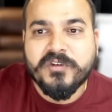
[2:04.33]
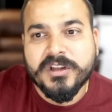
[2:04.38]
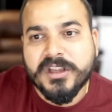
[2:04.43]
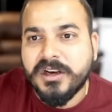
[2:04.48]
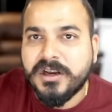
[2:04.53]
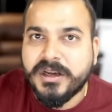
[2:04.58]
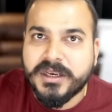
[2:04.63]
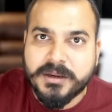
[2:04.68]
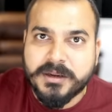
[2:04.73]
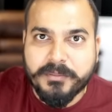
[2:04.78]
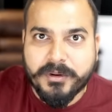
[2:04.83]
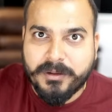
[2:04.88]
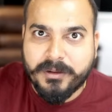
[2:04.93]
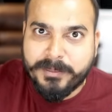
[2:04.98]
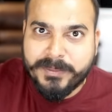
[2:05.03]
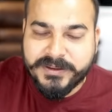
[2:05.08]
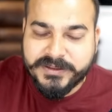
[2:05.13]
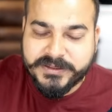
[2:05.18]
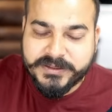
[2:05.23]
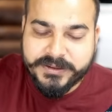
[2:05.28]
for the learning
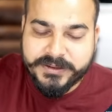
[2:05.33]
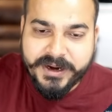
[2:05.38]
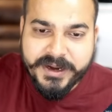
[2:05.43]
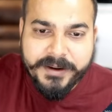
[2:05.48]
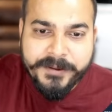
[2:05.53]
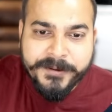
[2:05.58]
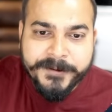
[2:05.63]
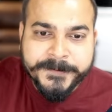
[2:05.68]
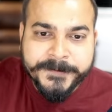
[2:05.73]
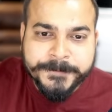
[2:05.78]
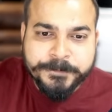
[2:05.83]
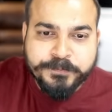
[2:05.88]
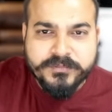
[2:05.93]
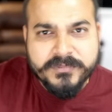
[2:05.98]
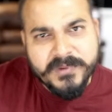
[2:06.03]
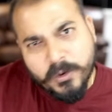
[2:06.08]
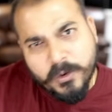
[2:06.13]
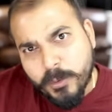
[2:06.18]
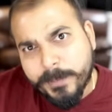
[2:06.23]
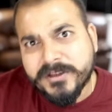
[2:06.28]
purpose, right?
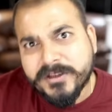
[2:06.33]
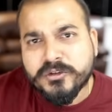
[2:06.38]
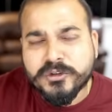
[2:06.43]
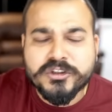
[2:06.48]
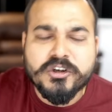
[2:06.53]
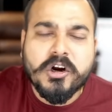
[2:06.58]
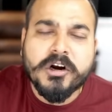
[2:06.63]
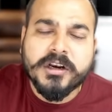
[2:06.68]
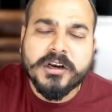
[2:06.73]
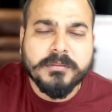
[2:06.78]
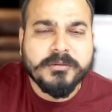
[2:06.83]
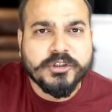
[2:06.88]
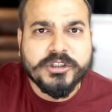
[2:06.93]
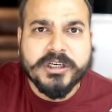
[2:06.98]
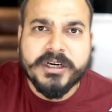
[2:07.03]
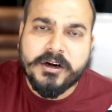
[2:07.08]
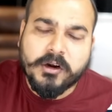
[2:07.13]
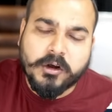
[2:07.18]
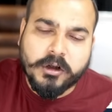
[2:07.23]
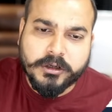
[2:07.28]
Open source
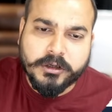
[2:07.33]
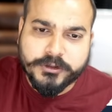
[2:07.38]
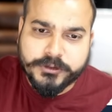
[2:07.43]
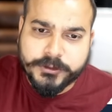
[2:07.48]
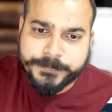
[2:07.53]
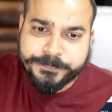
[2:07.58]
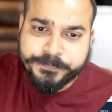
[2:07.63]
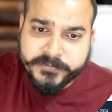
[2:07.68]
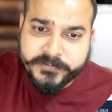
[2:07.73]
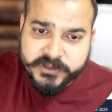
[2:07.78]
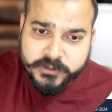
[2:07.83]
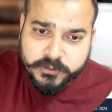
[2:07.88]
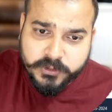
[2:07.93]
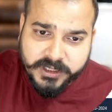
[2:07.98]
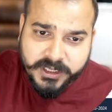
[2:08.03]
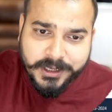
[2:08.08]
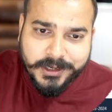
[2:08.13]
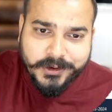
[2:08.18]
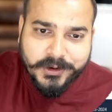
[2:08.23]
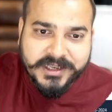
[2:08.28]
contribution and all also. So
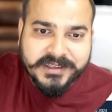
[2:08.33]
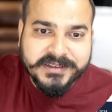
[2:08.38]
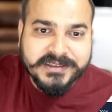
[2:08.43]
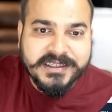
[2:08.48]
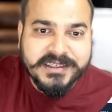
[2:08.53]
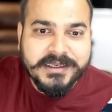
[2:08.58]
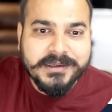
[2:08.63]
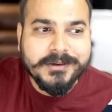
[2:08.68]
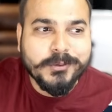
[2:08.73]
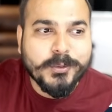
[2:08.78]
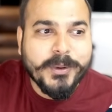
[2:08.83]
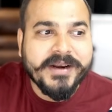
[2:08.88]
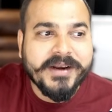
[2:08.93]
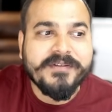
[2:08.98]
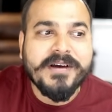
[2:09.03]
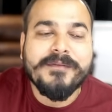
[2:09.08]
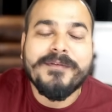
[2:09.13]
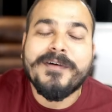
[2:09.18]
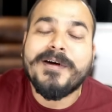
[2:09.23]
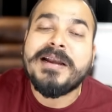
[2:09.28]
here you can see
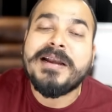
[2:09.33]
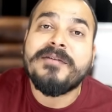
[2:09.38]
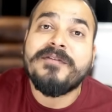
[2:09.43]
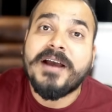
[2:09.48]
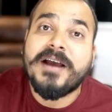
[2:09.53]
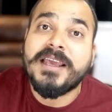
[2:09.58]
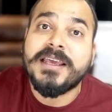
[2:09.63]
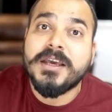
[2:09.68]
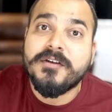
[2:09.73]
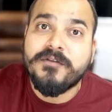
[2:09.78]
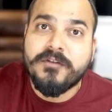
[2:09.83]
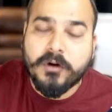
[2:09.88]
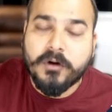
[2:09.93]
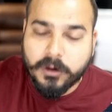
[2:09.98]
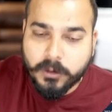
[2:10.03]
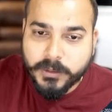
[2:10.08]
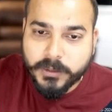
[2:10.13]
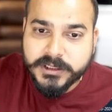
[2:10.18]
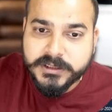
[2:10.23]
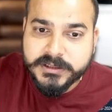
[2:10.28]
25.5K
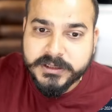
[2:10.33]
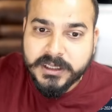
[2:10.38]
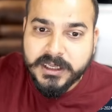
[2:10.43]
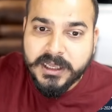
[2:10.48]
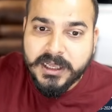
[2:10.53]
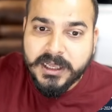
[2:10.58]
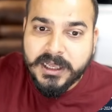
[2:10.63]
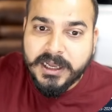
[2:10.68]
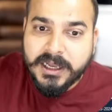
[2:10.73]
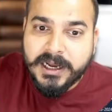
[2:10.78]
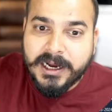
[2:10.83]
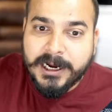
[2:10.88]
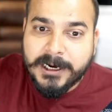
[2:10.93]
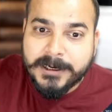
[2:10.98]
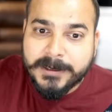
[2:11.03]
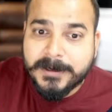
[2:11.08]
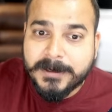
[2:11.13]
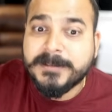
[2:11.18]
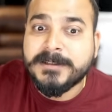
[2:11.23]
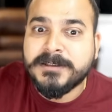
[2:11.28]
followers.
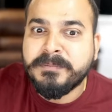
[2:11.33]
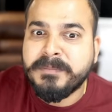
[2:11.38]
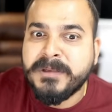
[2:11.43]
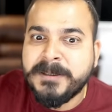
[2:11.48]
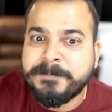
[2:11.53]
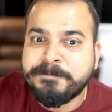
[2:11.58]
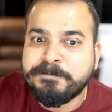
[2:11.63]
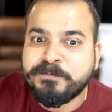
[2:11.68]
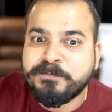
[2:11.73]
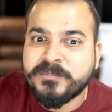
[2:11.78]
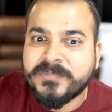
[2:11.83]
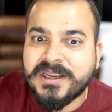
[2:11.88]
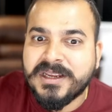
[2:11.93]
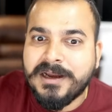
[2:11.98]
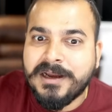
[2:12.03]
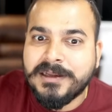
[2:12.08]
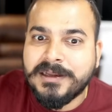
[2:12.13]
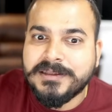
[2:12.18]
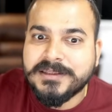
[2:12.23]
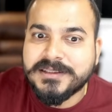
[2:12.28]
Trust me,
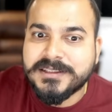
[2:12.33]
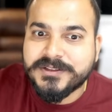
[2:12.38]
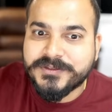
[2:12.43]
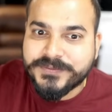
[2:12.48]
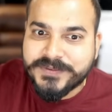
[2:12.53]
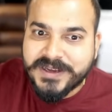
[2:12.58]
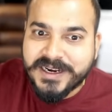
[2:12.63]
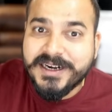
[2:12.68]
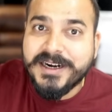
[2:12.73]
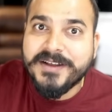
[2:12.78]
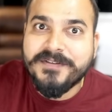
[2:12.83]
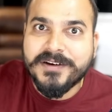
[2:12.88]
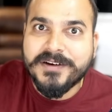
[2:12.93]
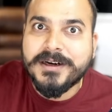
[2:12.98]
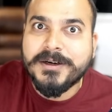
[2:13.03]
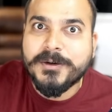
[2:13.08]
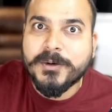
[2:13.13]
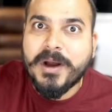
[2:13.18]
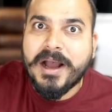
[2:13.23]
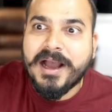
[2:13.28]
this is very
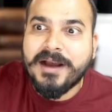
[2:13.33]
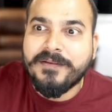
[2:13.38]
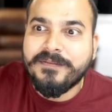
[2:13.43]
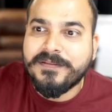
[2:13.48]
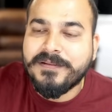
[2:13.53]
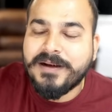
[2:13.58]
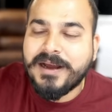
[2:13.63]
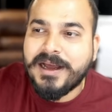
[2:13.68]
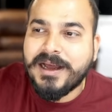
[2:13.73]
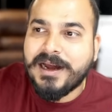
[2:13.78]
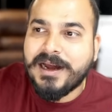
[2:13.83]
difficult to have.